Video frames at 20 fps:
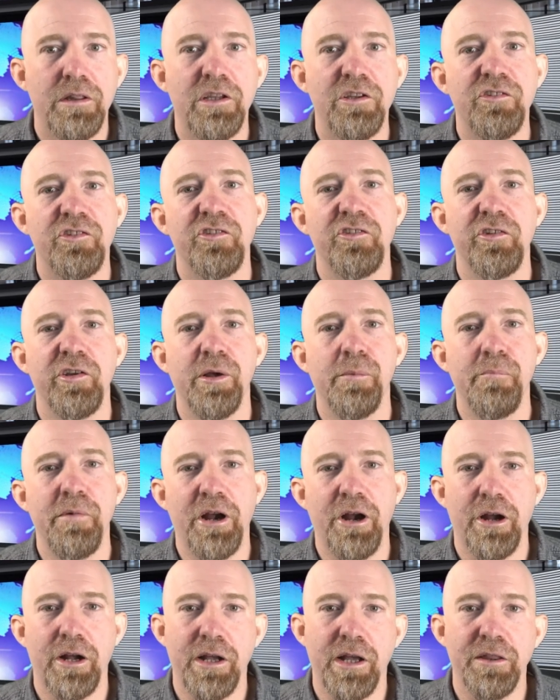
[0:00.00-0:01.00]
This is an
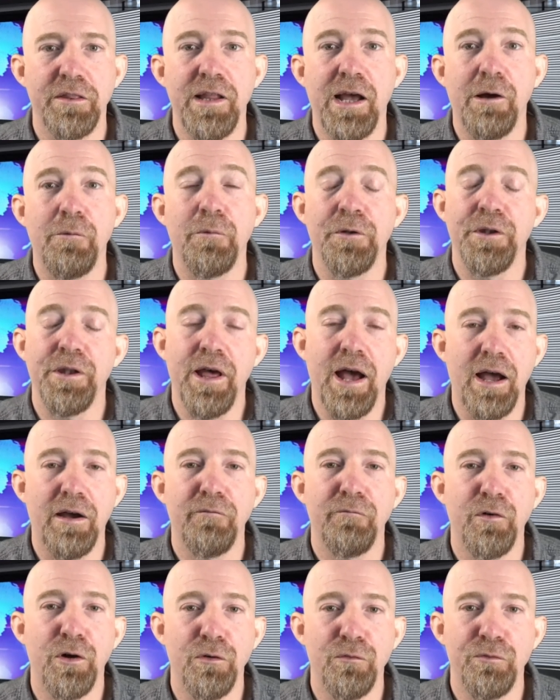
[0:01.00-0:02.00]
America that will not
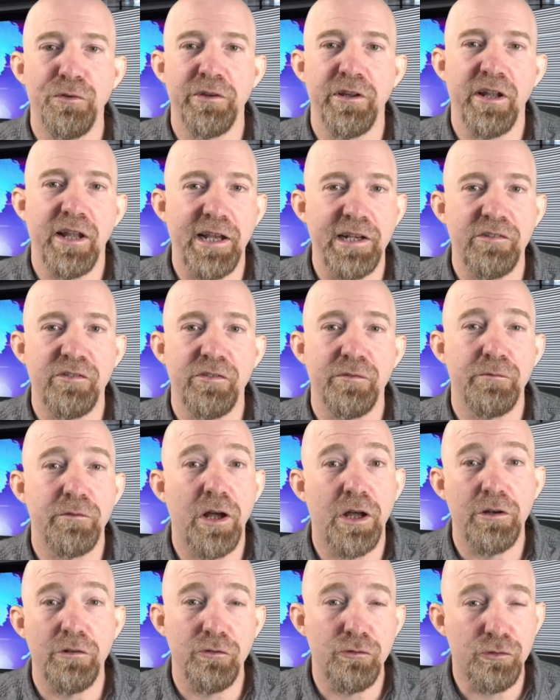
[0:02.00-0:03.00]
vote for the likes of
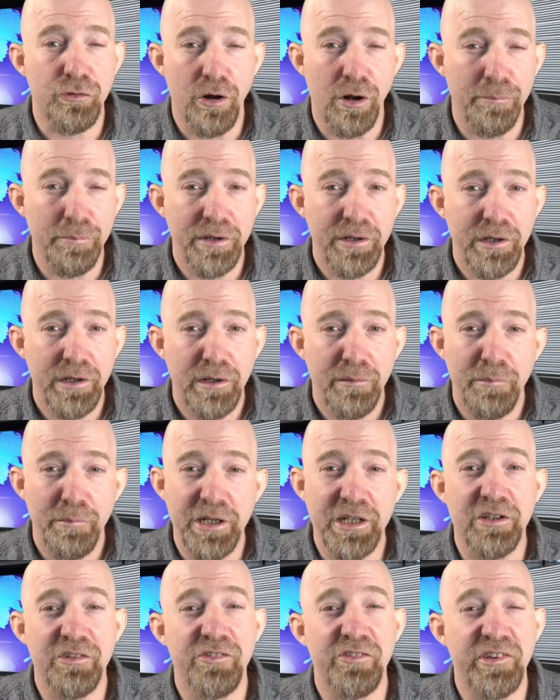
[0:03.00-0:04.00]
Donald Trump,
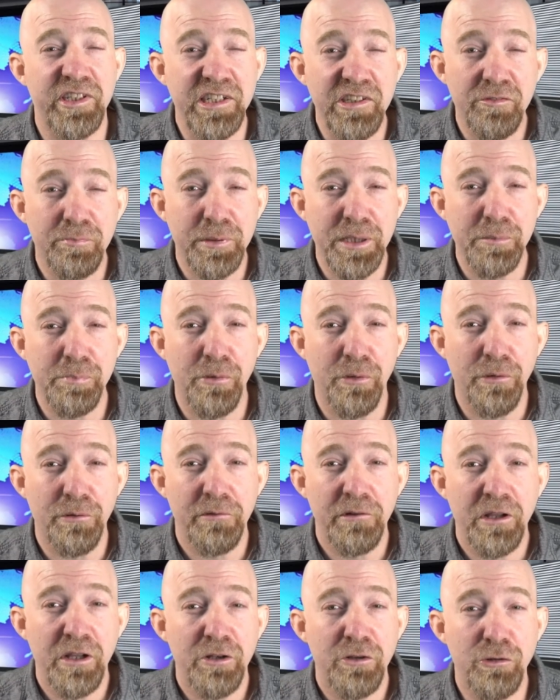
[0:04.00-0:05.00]
because these people
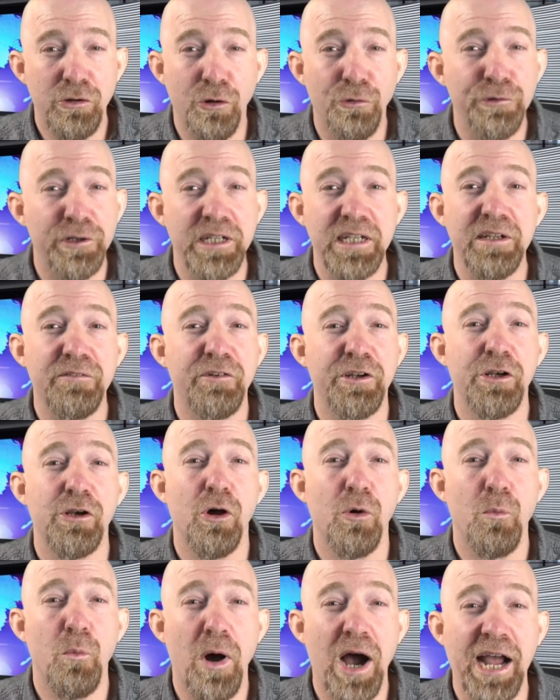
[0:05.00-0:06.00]
don't even
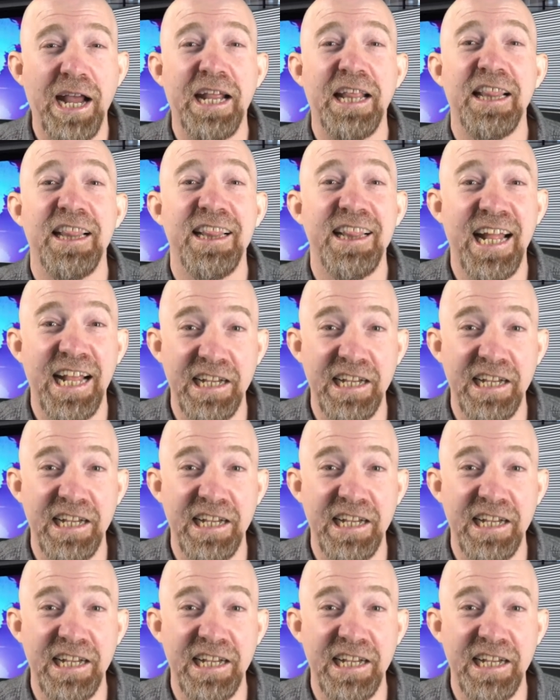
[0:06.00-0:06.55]
know why they